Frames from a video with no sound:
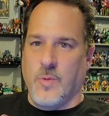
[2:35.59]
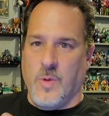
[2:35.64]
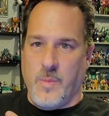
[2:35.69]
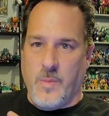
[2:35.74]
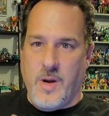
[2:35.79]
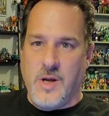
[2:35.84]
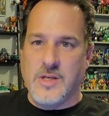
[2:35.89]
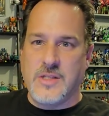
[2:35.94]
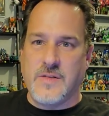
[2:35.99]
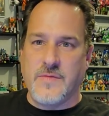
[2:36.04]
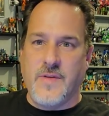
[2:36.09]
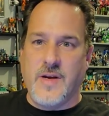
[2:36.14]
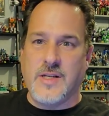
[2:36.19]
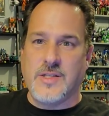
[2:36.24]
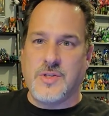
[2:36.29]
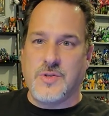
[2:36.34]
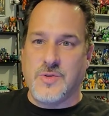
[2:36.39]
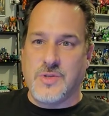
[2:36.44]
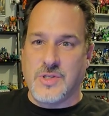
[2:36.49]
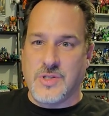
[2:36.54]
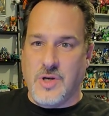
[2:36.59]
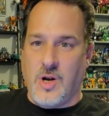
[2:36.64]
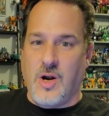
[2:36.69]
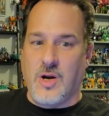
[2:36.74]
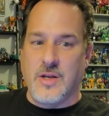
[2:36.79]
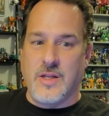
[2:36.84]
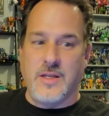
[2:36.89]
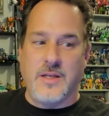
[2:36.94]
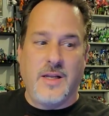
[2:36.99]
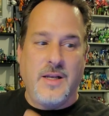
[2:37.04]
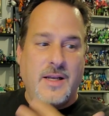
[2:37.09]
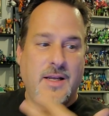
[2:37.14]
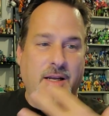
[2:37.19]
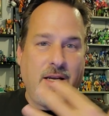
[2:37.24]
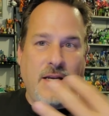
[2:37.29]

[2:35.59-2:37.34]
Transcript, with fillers: where most of us who started